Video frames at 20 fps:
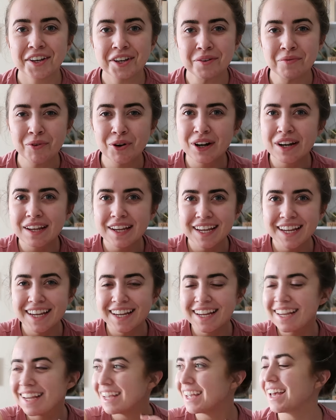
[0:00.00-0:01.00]
Good
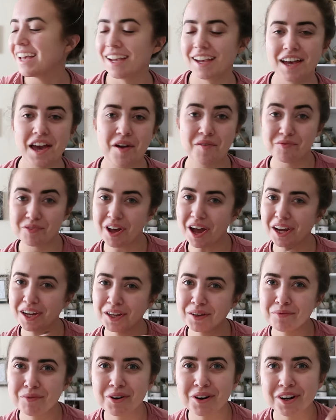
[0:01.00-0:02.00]
morning. I'm
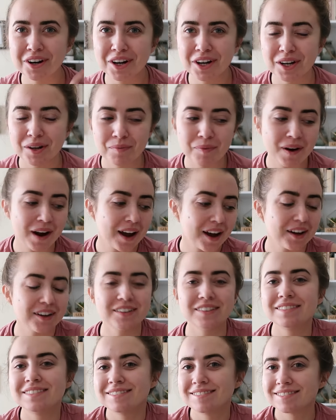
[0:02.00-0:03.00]
vlogging more. Are you
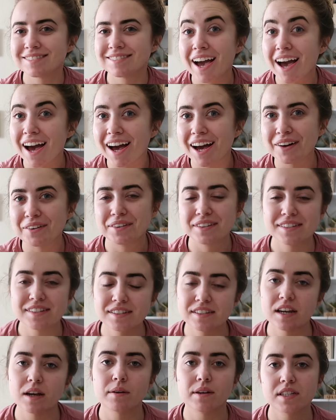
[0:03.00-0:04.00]
proud? well, this
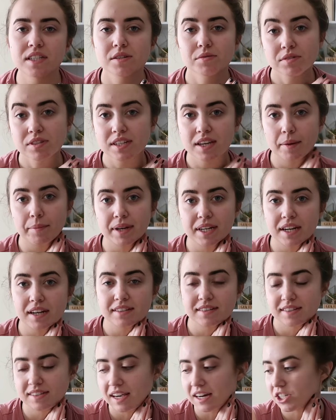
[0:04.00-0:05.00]
is day one, so we'll see how many
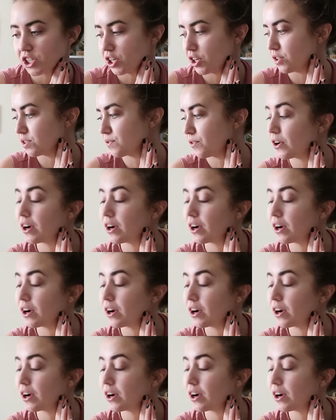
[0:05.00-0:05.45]
days this actually goes